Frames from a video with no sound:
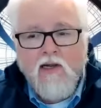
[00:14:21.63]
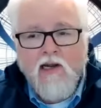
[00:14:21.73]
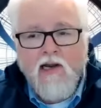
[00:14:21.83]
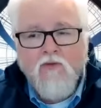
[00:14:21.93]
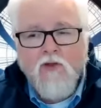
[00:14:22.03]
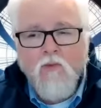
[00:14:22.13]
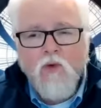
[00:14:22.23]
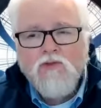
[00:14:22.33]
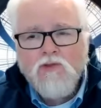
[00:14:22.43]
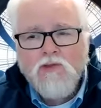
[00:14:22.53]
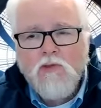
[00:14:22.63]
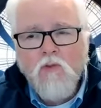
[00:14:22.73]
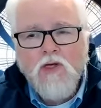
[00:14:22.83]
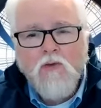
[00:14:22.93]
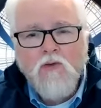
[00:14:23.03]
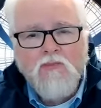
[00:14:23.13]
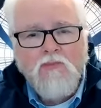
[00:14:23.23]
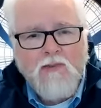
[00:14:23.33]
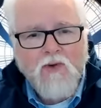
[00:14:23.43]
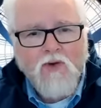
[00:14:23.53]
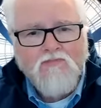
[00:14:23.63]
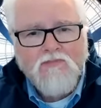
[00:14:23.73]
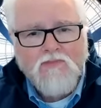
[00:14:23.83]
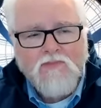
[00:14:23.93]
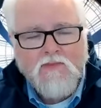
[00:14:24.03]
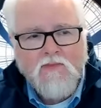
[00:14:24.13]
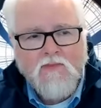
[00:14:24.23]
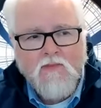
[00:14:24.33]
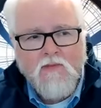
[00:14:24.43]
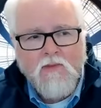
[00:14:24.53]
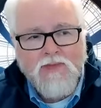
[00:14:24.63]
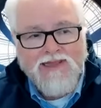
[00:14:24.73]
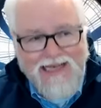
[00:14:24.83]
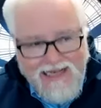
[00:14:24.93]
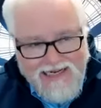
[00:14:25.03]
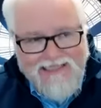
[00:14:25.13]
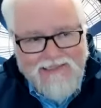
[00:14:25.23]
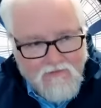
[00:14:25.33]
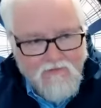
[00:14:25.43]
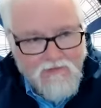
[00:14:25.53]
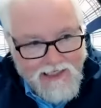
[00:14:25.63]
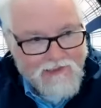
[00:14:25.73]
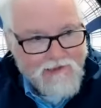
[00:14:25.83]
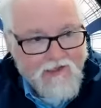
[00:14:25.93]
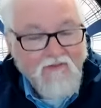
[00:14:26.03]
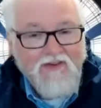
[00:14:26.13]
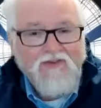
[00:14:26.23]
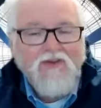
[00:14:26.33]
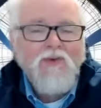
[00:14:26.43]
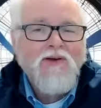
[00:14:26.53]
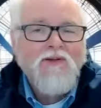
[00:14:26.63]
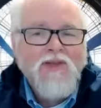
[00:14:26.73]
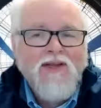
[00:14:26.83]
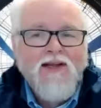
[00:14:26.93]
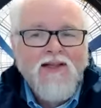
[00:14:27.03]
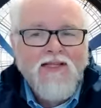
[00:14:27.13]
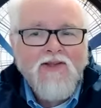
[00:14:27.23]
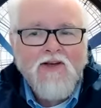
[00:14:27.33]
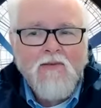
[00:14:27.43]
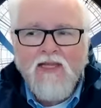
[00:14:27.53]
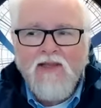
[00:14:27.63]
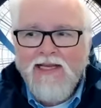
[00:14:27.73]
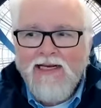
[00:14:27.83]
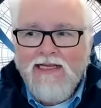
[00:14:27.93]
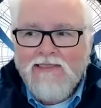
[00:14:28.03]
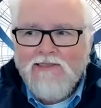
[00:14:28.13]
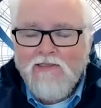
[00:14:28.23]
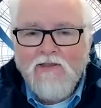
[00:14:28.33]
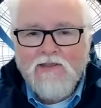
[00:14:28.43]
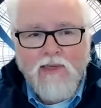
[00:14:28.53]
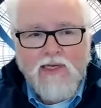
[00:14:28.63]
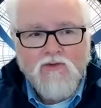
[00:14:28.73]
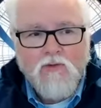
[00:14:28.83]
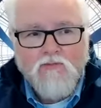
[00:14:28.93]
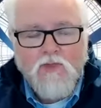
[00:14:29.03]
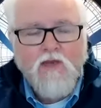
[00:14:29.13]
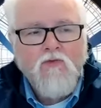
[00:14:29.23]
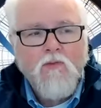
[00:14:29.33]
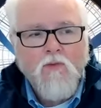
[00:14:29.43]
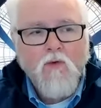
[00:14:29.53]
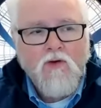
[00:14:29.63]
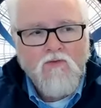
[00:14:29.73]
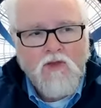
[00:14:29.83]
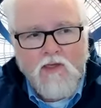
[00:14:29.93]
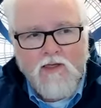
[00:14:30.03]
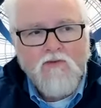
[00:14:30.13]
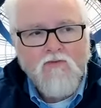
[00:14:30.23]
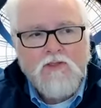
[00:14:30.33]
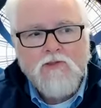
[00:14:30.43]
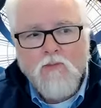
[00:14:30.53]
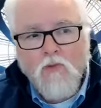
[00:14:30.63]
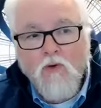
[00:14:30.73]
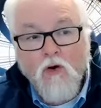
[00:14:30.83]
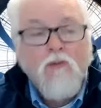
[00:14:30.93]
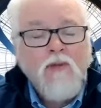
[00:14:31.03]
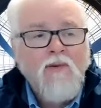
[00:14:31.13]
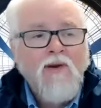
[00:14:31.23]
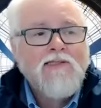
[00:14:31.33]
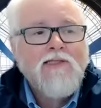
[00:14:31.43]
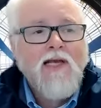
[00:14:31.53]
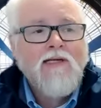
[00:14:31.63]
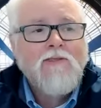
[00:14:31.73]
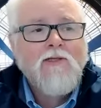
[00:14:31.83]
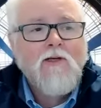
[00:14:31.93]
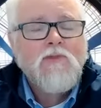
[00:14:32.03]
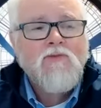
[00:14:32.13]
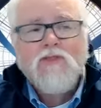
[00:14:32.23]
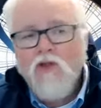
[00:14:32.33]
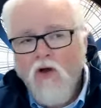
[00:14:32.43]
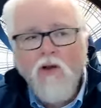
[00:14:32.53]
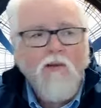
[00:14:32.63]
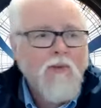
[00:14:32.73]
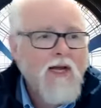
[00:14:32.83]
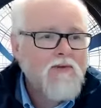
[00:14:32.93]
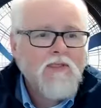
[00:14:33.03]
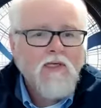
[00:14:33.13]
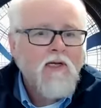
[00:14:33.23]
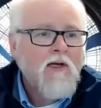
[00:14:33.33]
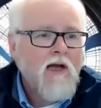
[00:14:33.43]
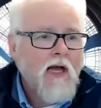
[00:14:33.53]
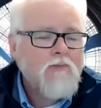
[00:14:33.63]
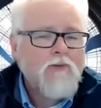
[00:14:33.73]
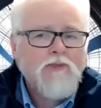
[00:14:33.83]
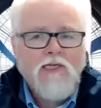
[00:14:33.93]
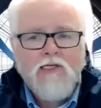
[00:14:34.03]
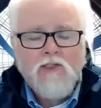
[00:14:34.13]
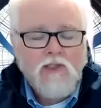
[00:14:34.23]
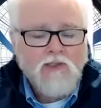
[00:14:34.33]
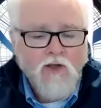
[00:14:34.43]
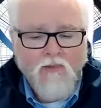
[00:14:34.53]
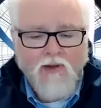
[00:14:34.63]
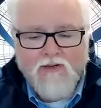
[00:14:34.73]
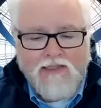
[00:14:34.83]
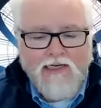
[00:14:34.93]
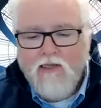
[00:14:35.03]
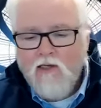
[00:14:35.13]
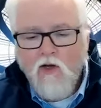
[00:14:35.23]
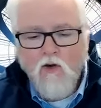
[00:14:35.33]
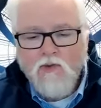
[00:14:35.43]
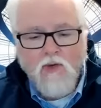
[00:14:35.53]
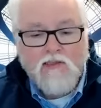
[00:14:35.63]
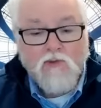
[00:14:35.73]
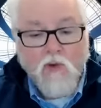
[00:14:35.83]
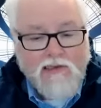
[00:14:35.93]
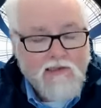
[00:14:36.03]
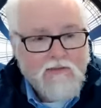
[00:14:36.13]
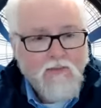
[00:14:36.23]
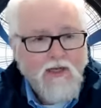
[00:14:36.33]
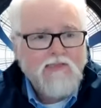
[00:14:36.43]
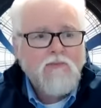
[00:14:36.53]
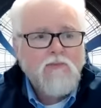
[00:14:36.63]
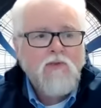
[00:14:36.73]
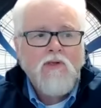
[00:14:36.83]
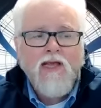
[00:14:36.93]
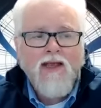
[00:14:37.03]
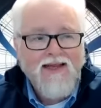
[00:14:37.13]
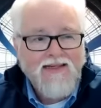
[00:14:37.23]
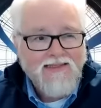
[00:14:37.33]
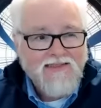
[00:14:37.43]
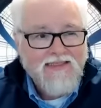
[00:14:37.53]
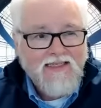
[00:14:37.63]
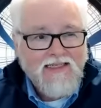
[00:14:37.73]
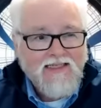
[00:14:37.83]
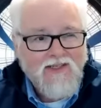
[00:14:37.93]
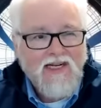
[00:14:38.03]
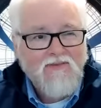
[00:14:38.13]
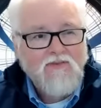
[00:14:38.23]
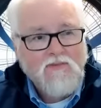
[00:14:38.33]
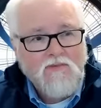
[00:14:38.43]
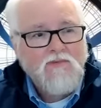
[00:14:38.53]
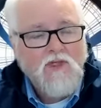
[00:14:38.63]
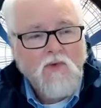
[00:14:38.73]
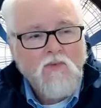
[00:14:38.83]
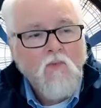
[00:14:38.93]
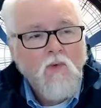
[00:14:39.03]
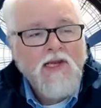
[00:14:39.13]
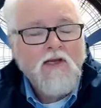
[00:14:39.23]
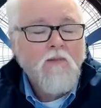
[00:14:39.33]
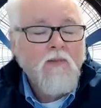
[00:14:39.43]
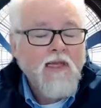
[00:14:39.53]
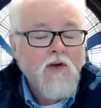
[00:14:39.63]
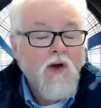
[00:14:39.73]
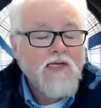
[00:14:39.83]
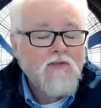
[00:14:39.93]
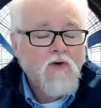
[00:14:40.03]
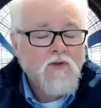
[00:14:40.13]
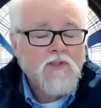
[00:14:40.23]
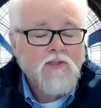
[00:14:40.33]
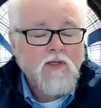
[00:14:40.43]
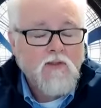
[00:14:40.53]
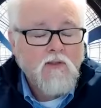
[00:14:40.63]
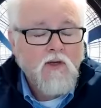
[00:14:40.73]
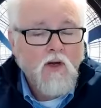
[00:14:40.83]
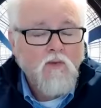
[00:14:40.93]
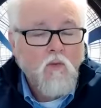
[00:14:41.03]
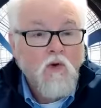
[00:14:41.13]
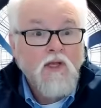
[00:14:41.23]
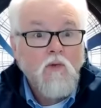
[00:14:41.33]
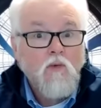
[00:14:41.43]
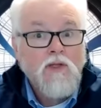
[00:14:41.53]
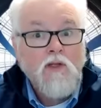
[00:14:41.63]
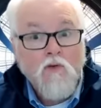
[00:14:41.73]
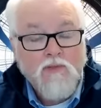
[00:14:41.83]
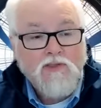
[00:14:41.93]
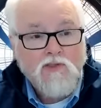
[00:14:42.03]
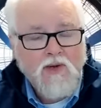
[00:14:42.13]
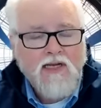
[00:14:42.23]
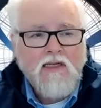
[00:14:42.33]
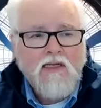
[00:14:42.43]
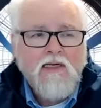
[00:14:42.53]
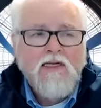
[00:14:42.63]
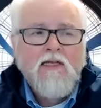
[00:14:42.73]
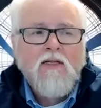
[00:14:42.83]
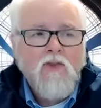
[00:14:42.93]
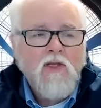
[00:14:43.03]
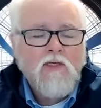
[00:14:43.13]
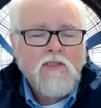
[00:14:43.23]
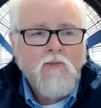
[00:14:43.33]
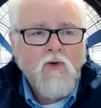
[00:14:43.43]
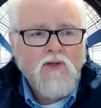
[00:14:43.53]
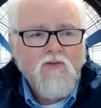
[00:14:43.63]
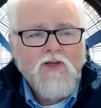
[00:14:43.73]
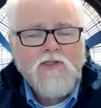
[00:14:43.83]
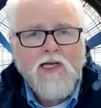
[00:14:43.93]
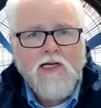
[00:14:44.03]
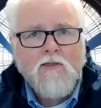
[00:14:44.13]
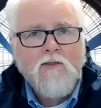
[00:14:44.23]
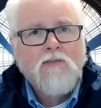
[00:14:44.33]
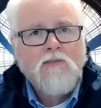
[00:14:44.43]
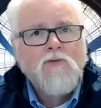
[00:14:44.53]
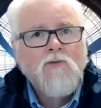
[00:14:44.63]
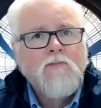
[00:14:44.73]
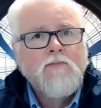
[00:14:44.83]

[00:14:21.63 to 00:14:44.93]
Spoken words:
If they're more interested in working with people, but they like tech stuff, if you will, then they're going to be on the analytics end of the spectrum. If you're more of the conventional programming mindset in terms of it's all about optimization, it's all about getting the code to run as quickly as possible, and you're not really going to be quite as focused on working with humans directly, then it's more on the fintech end of the spectrum.